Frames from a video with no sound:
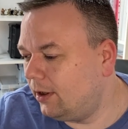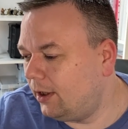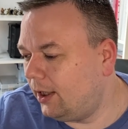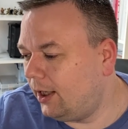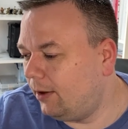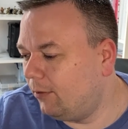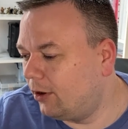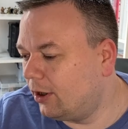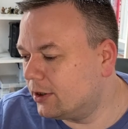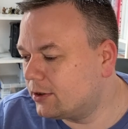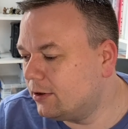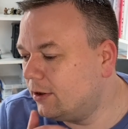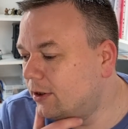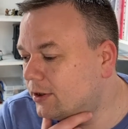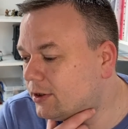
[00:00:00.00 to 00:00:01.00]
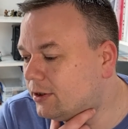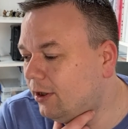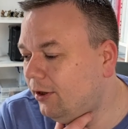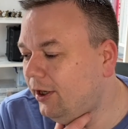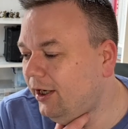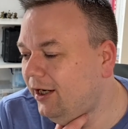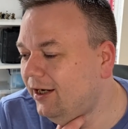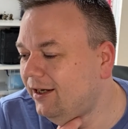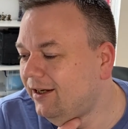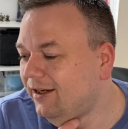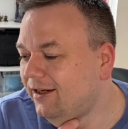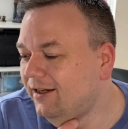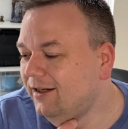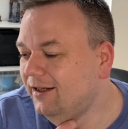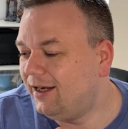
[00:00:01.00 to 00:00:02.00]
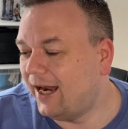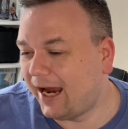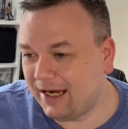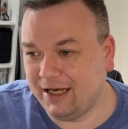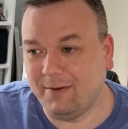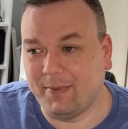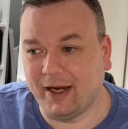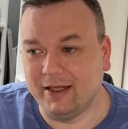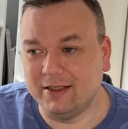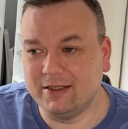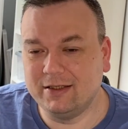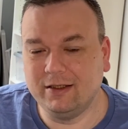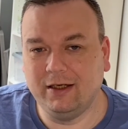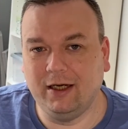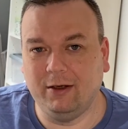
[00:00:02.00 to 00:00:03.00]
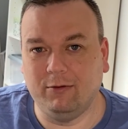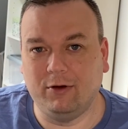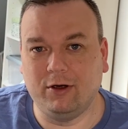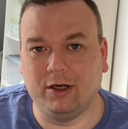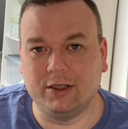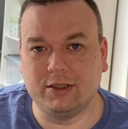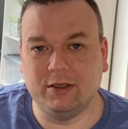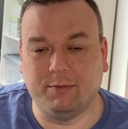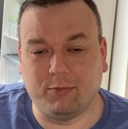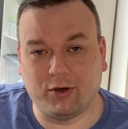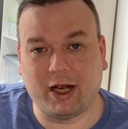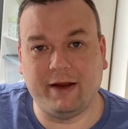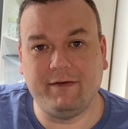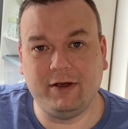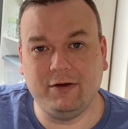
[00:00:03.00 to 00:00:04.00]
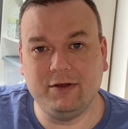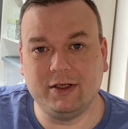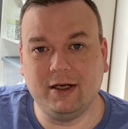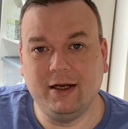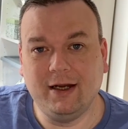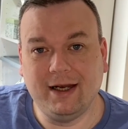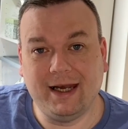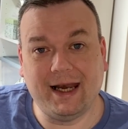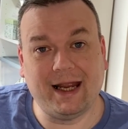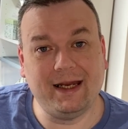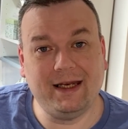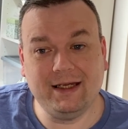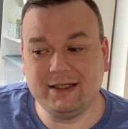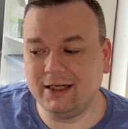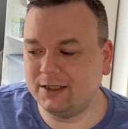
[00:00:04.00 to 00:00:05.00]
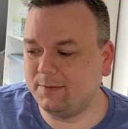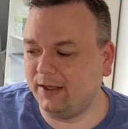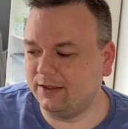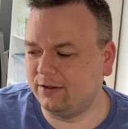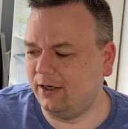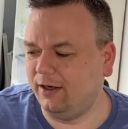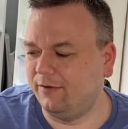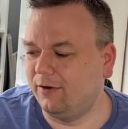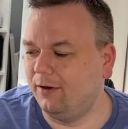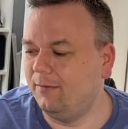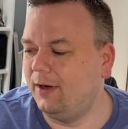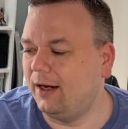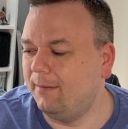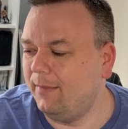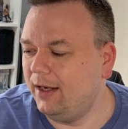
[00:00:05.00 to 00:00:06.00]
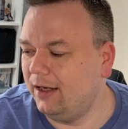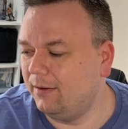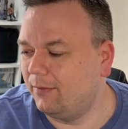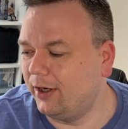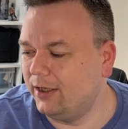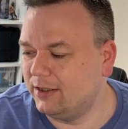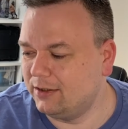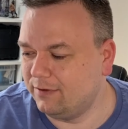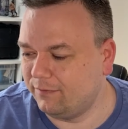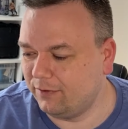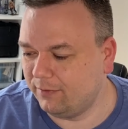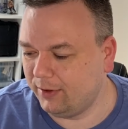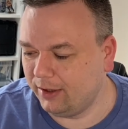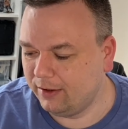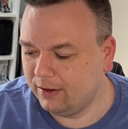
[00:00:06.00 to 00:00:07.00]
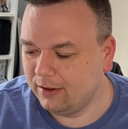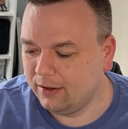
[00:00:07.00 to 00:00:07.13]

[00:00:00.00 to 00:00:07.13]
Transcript: 90 pence. It would cost a private user 96 pence. Sorry, I've got like a million prices in front of me.